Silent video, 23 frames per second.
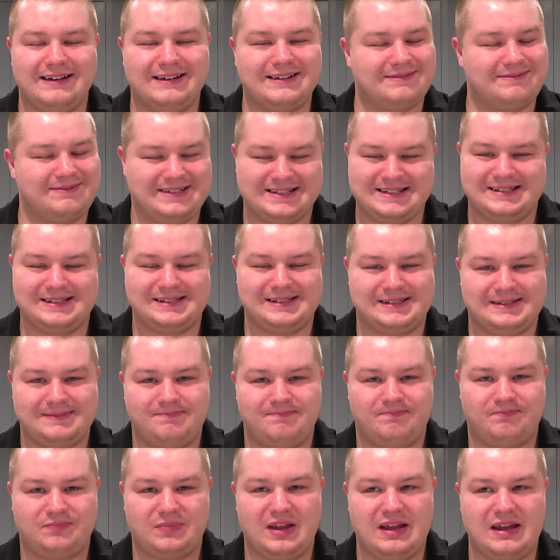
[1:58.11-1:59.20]
because
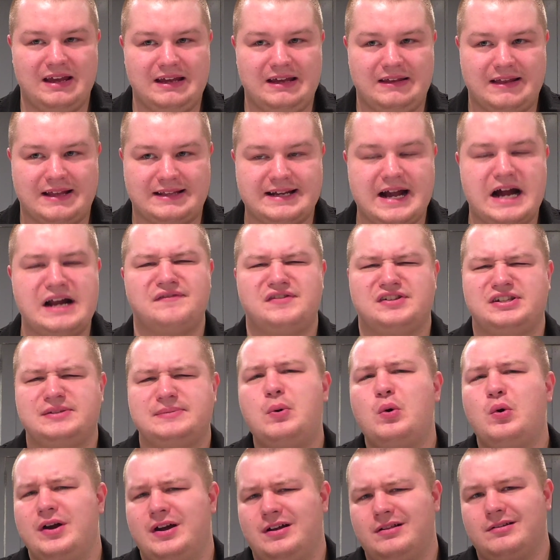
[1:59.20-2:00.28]
that's kind of a
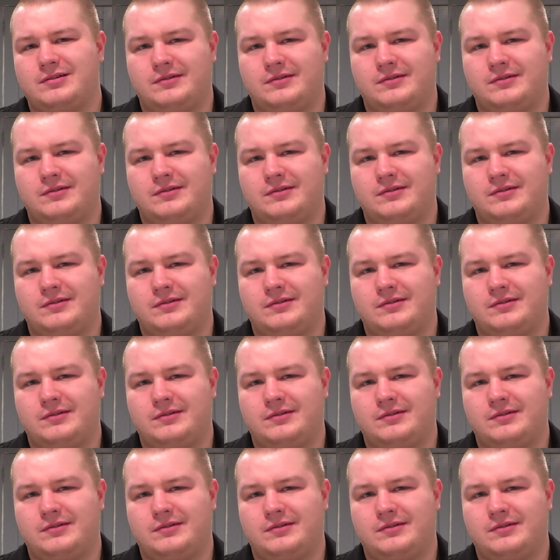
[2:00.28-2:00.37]
spoiler,